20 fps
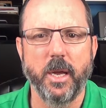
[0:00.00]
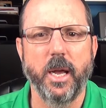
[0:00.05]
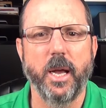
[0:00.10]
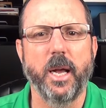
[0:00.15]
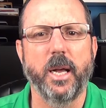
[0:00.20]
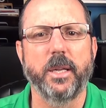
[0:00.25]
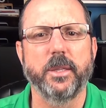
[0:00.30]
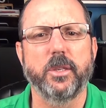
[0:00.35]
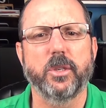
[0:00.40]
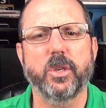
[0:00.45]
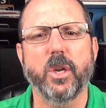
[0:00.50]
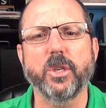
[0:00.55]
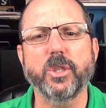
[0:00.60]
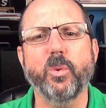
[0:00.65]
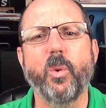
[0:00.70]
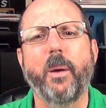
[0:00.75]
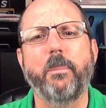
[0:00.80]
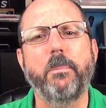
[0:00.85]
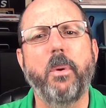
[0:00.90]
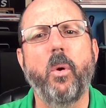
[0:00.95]
Uh, there's
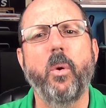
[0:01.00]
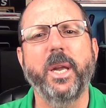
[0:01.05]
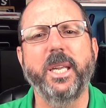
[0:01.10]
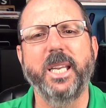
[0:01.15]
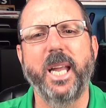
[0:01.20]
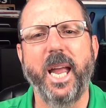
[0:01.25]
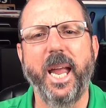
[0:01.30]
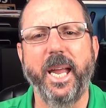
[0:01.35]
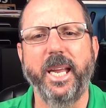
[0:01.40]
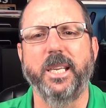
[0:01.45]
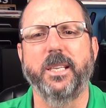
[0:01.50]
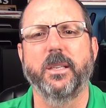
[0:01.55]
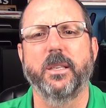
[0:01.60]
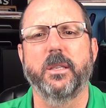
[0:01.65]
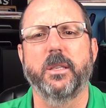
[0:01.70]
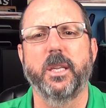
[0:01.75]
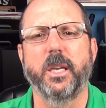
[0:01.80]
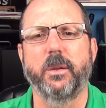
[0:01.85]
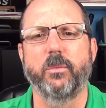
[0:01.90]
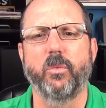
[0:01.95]
also a point eight
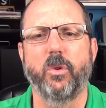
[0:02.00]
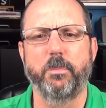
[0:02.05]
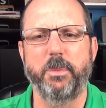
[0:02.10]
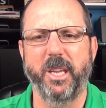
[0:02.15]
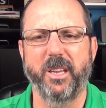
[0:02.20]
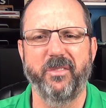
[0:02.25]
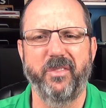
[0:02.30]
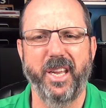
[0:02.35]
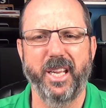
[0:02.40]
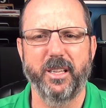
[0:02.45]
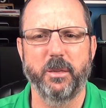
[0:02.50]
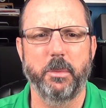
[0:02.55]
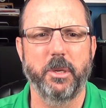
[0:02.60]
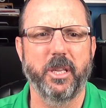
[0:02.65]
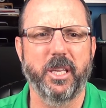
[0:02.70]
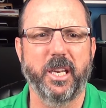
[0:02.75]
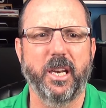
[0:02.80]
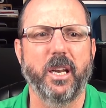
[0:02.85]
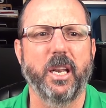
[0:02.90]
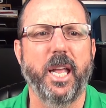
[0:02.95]
that will be
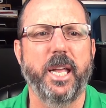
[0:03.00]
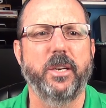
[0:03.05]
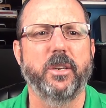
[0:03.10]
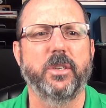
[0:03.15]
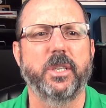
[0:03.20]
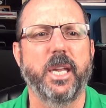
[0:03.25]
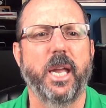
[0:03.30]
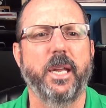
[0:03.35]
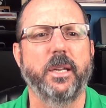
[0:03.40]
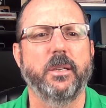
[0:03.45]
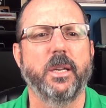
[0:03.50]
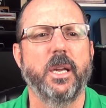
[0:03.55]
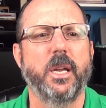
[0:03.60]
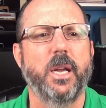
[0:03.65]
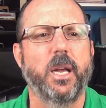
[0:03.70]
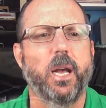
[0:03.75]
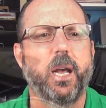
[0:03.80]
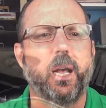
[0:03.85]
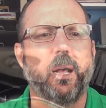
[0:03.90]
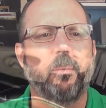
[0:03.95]
available at a later date.
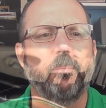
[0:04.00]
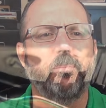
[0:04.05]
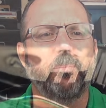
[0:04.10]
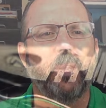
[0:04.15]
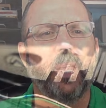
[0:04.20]
Um,